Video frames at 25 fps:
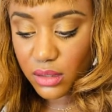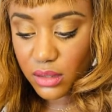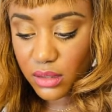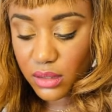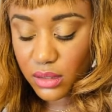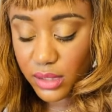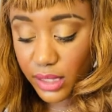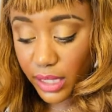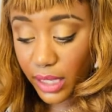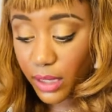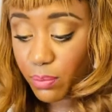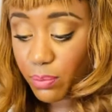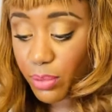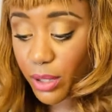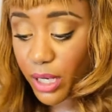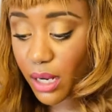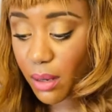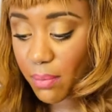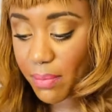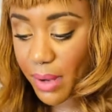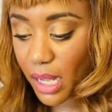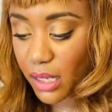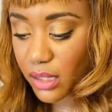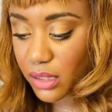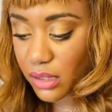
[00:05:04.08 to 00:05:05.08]
did bring
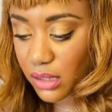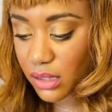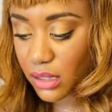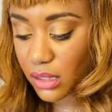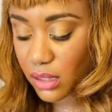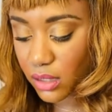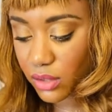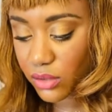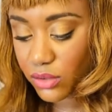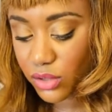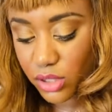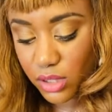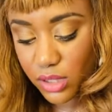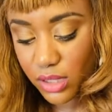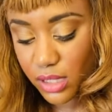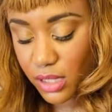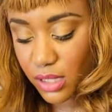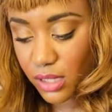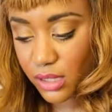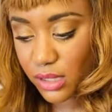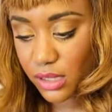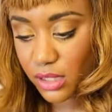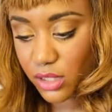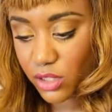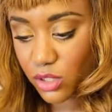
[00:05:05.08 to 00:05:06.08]
about a solution to
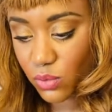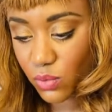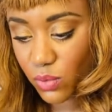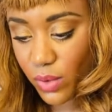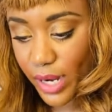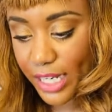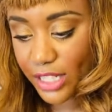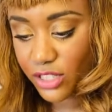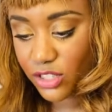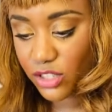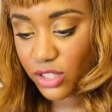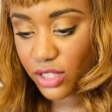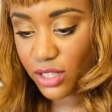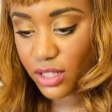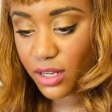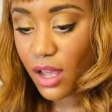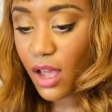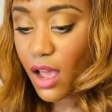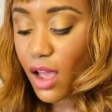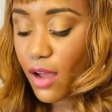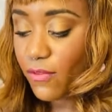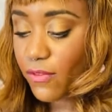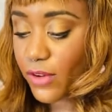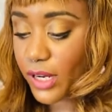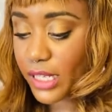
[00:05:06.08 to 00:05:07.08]
the situation.
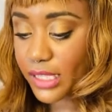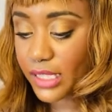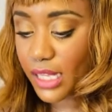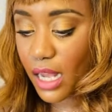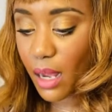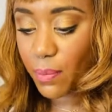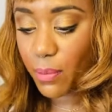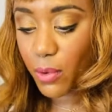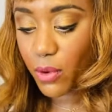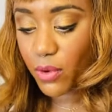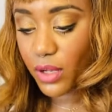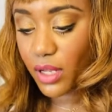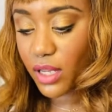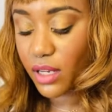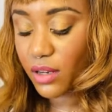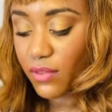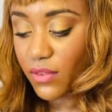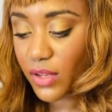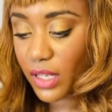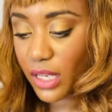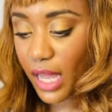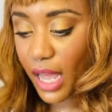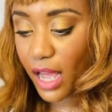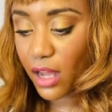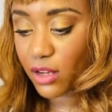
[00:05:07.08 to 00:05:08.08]
For example, it could have
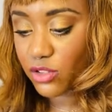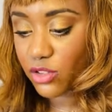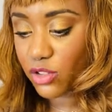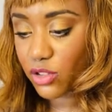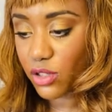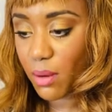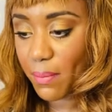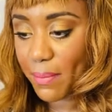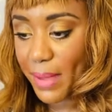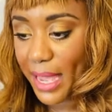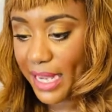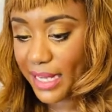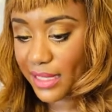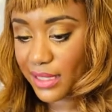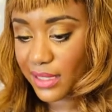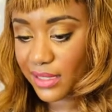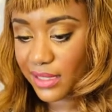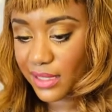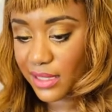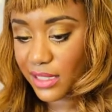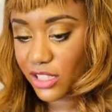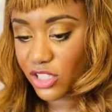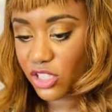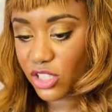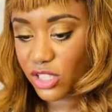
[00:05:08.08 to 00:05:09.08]
allowed you to make a
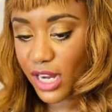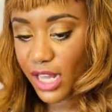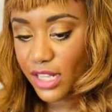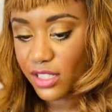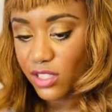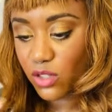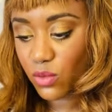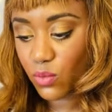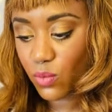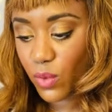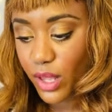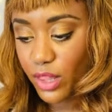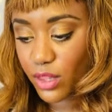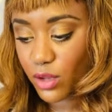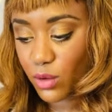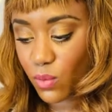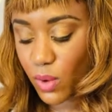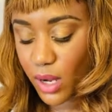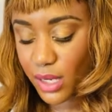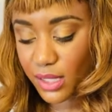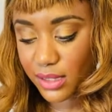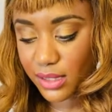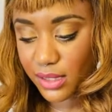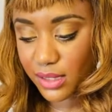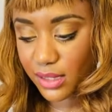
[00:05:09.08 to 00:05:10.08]
decision as to whether you
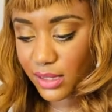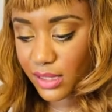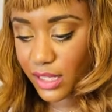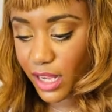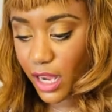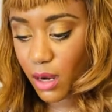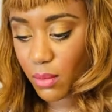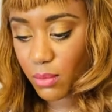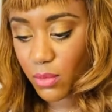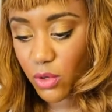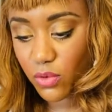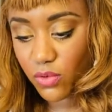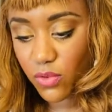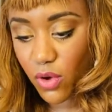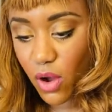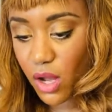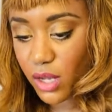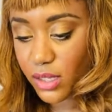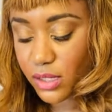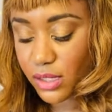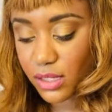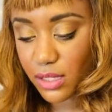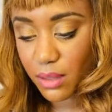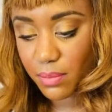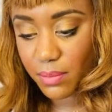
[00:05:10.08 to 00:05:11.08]
wanted to stay or move
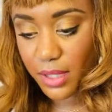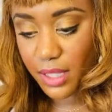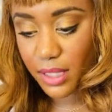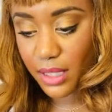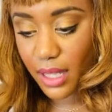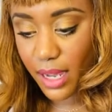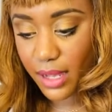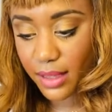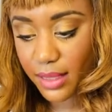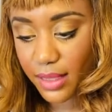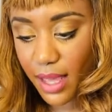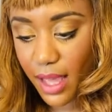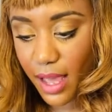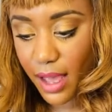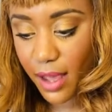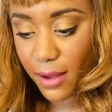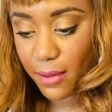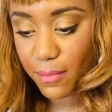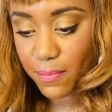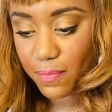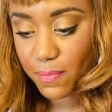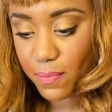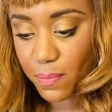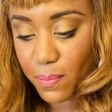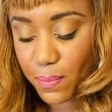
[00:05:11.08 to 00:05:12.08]
on, something like
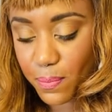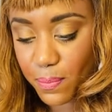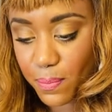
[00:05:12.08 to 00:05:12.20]
that.